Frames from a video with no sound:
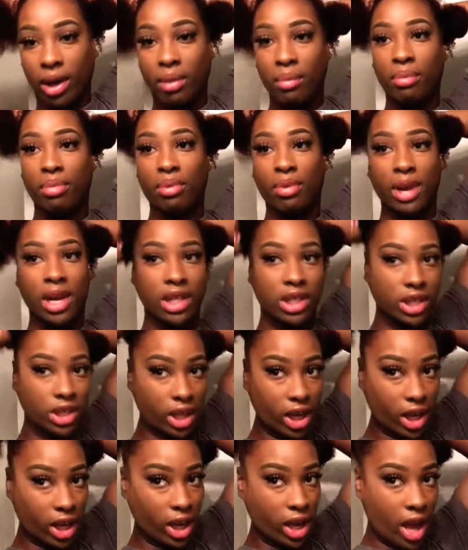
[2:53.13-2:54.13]

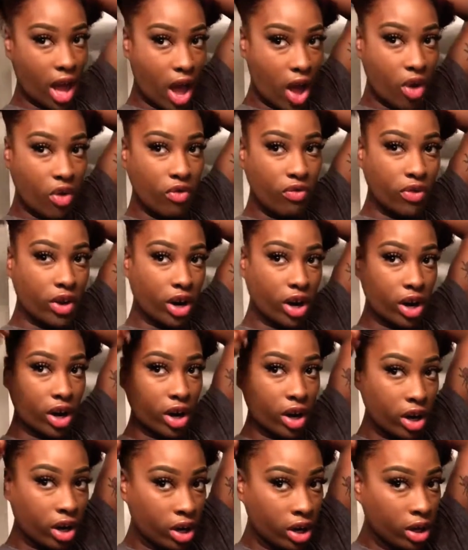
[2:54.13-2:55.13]
brushing it
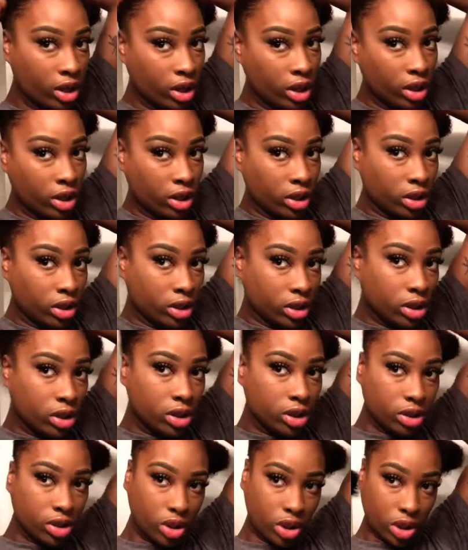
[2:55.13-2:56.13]
over.
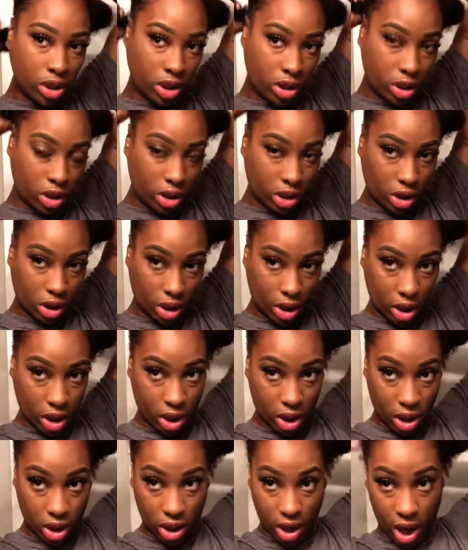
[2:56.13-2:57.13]
Just
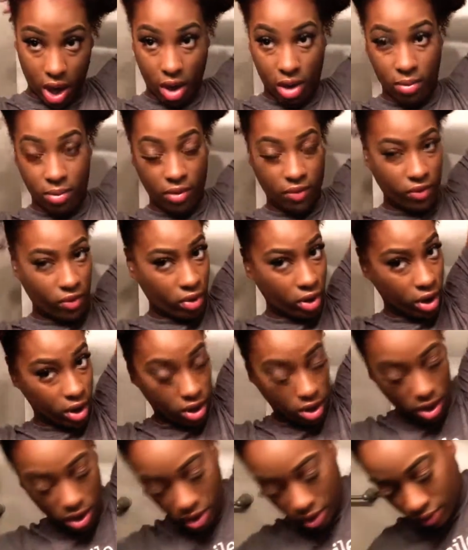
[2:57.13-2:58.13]
slicking it down before
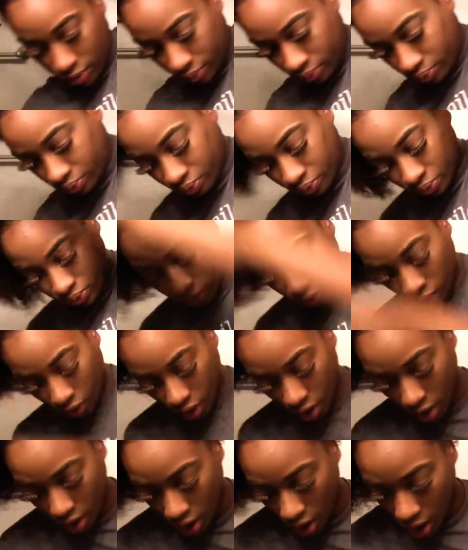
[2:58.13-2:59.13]
the
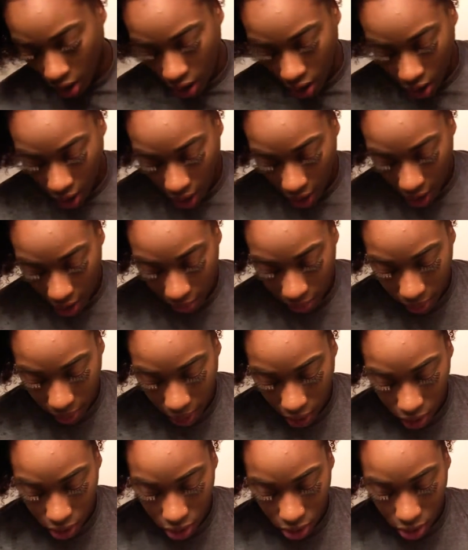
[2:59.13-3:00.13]

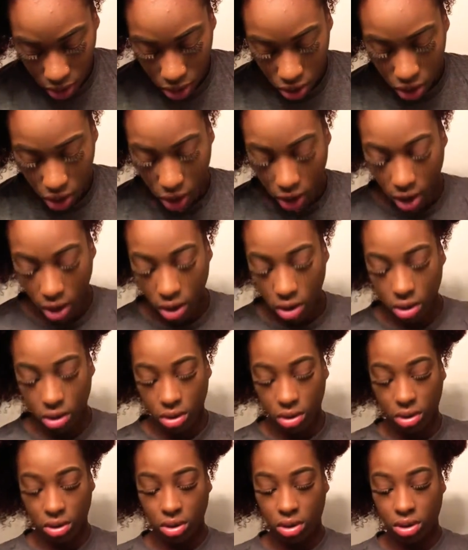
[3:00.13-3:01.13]
application of the gel.